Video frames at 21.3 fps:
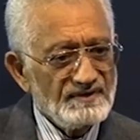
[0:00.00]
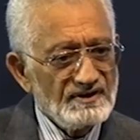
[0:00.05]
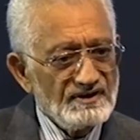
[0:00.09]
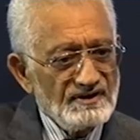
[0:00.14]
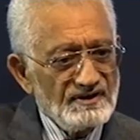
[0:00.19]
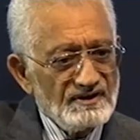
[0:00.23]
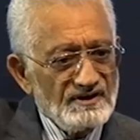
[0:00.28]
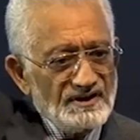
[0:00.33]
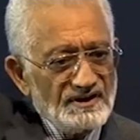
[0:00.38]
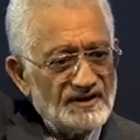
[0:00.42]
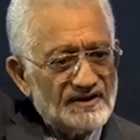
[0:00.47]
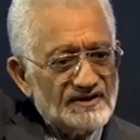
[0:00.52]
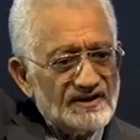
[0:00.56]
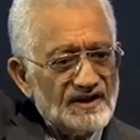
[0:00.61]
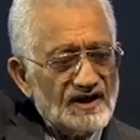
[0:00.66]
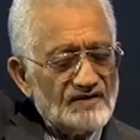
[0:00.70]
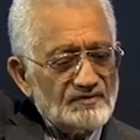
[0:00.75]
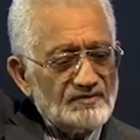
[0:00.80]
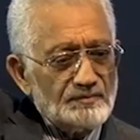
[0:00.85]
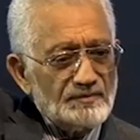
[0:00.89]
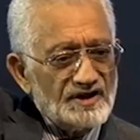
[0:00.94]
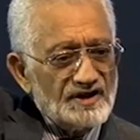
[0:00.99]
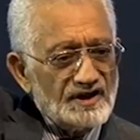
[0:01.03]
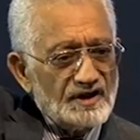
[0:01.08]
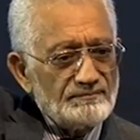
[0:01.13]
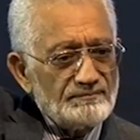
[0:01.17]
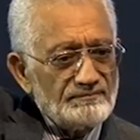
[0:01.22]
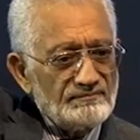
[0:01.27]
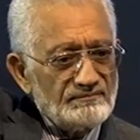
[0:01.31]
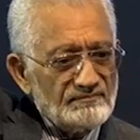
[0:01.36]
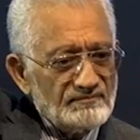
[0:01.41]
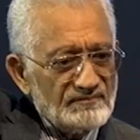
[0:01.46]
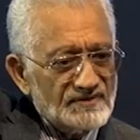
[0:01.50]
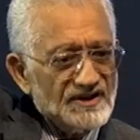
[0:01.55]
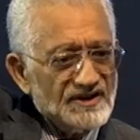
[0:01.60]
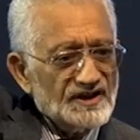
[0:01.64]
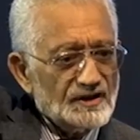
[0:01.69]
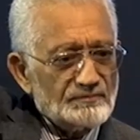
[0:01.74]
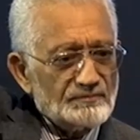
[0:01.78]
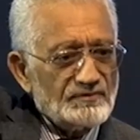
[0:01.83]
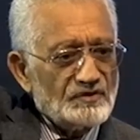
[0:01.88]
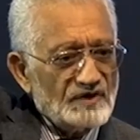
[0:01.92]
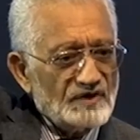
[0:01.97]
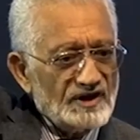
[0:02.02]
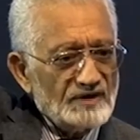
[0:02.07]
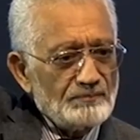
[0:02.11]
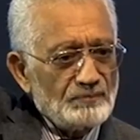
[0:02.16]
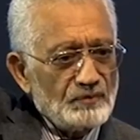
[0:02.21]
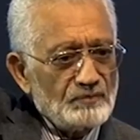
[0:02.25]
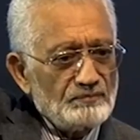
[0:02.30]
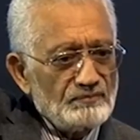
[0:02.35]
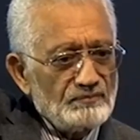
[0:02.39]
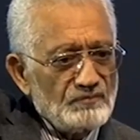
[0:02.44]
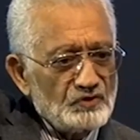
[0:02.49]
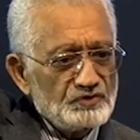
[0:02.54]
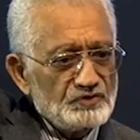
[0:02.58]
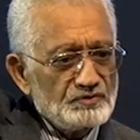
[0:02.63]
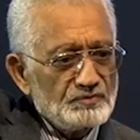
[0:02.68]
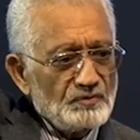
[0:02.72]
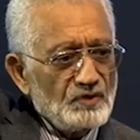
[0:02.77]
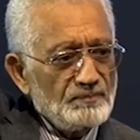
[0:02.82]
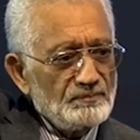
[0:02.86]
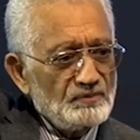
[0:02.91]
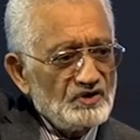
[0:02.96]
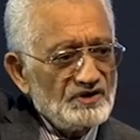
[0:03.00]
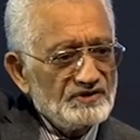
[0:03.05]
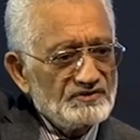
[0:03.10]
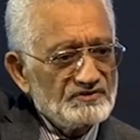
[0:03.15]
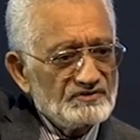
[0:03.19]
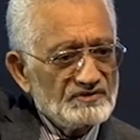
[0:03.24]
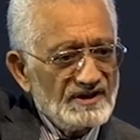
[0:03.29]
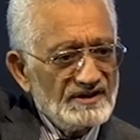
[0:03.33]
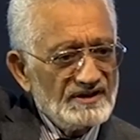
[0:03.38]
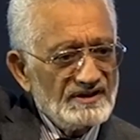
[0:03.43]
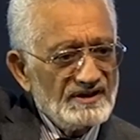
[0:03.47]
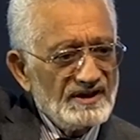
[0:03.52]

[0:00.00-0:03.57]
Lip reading: India will become the #1 most populous, and then